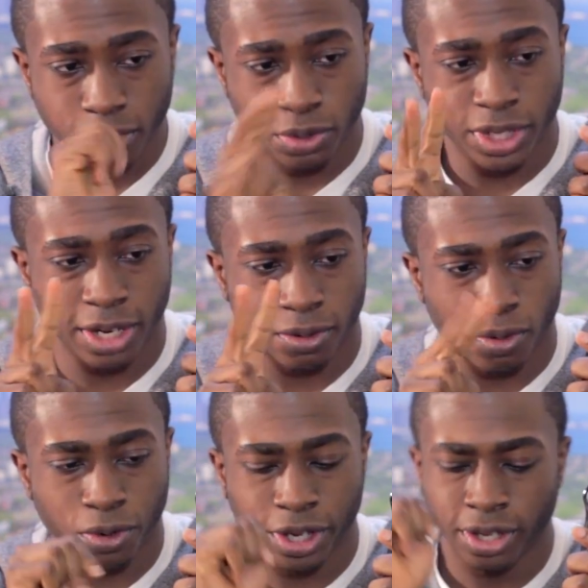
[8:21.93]

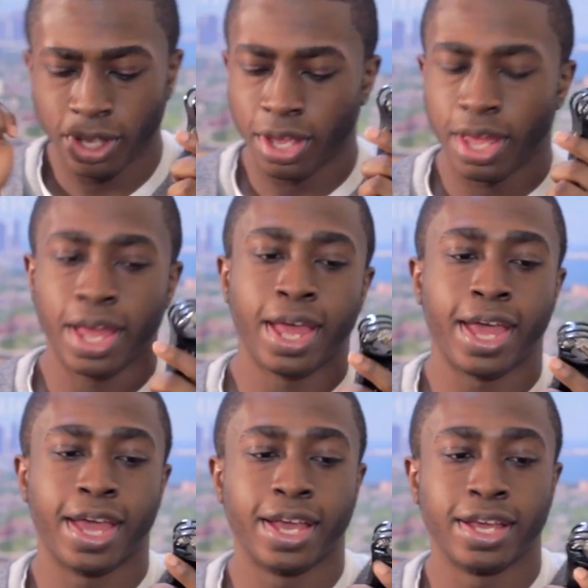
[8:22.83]
recording,
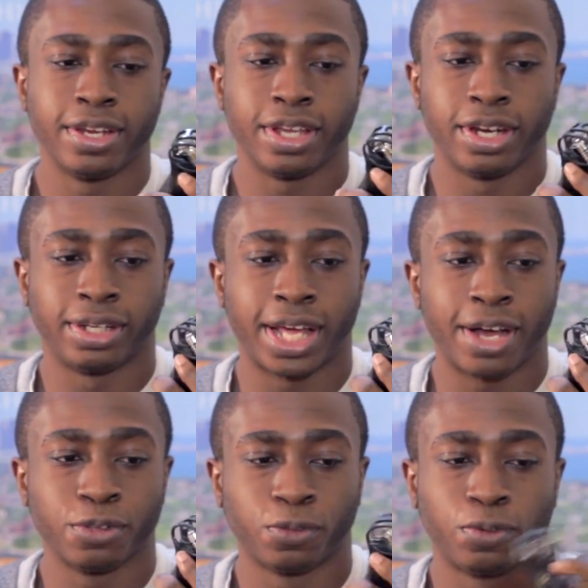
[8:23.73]
and it
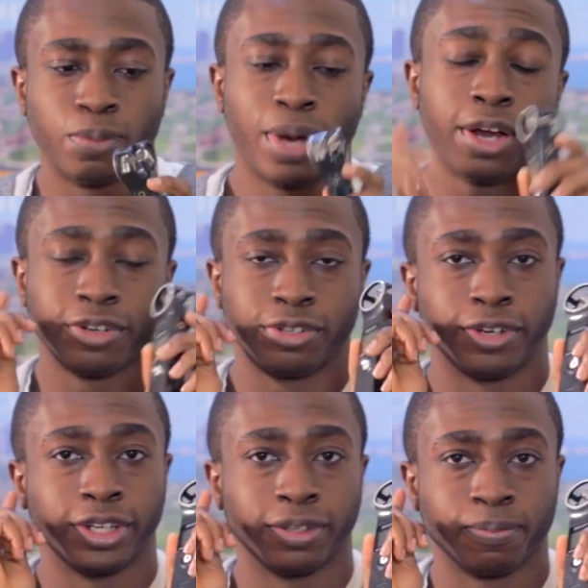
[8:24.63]
allows for
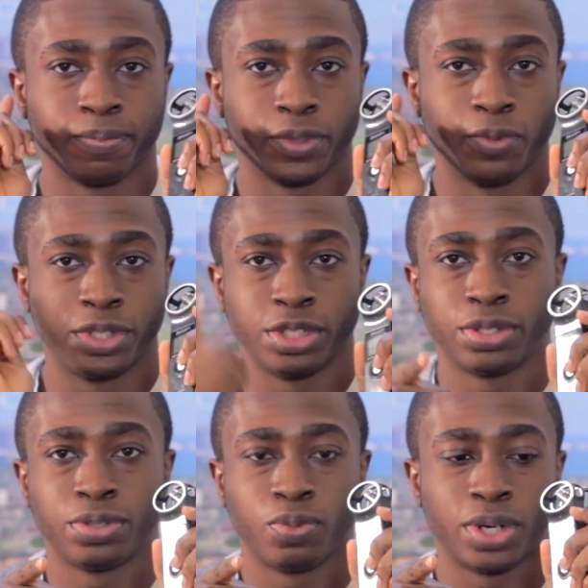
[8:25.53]
monitoring, which
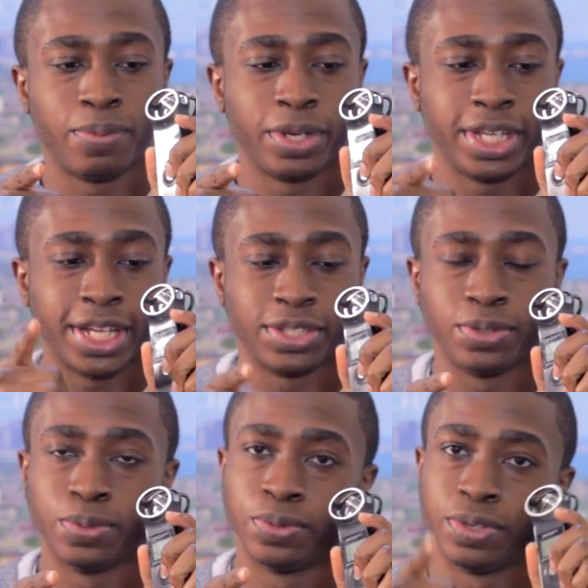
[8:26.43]
is what I'm going to get
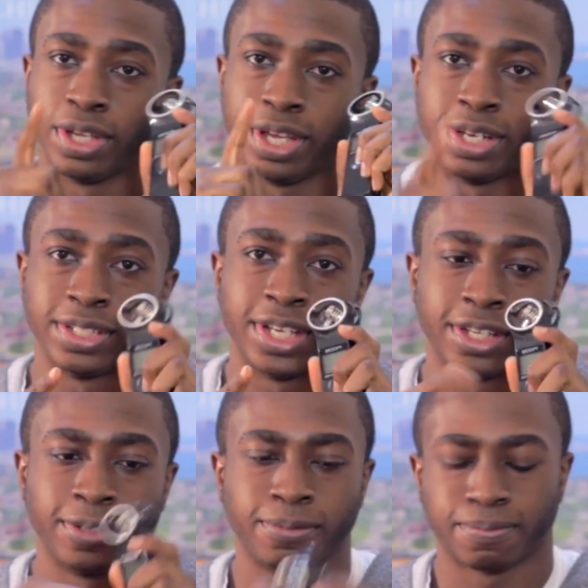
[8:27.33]
to in a
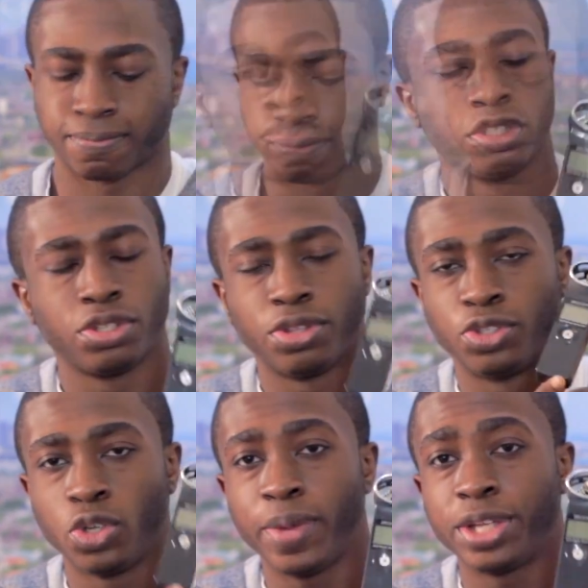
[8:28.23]
second. So the
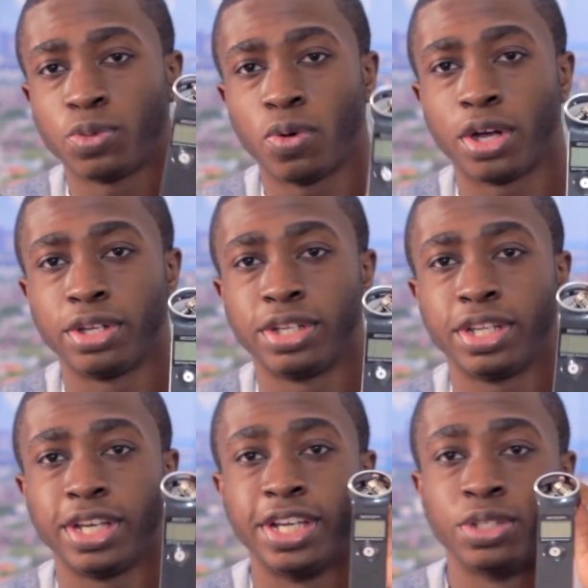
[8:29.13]
Zoom H1
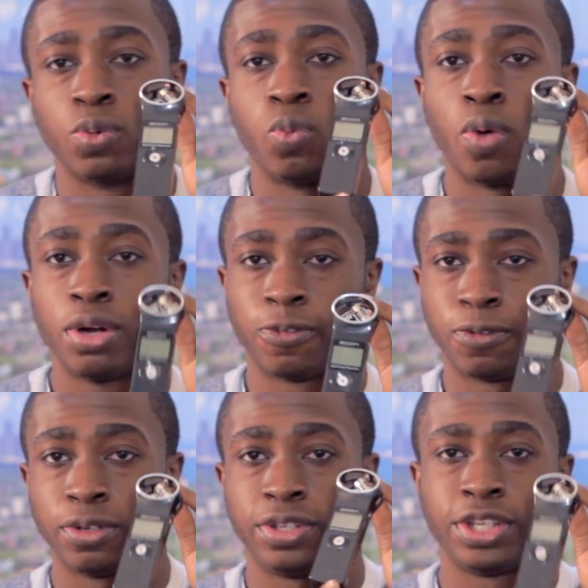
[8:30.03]
is a
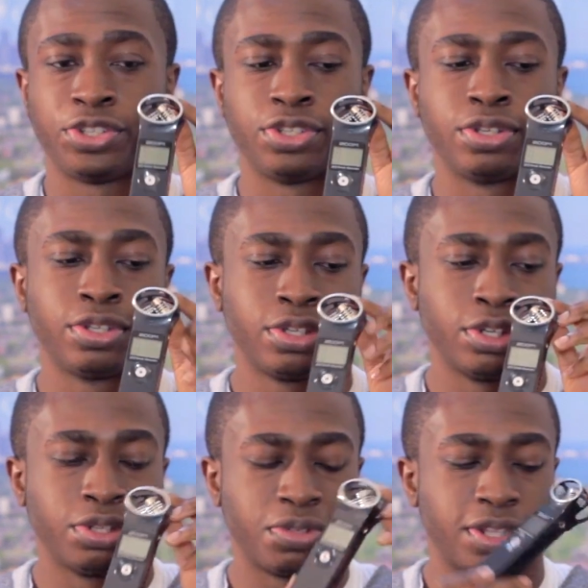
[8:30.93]
wonderful addition
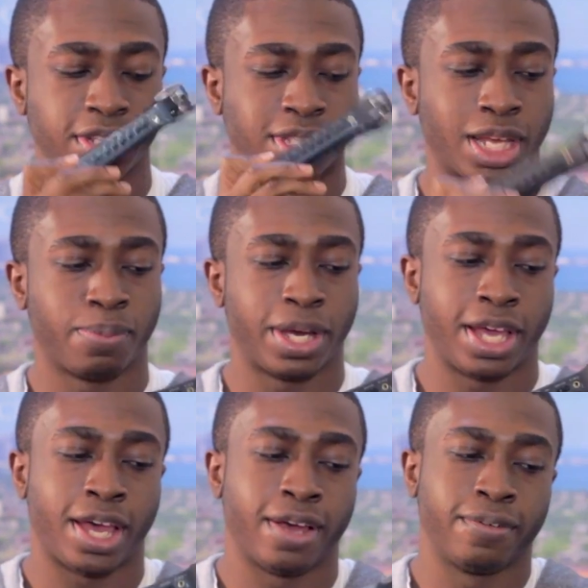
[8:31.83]
to this setup I
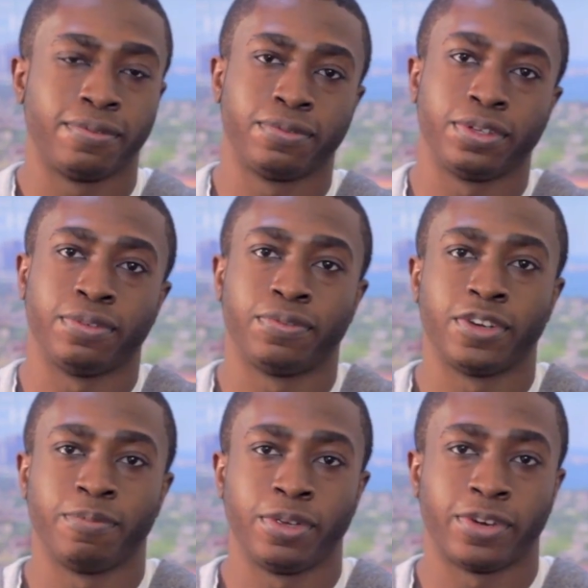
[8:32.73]
have in
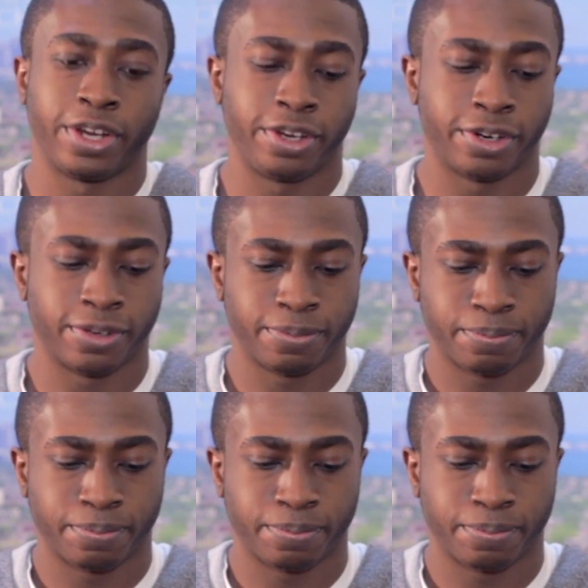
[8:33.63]
front of me right here.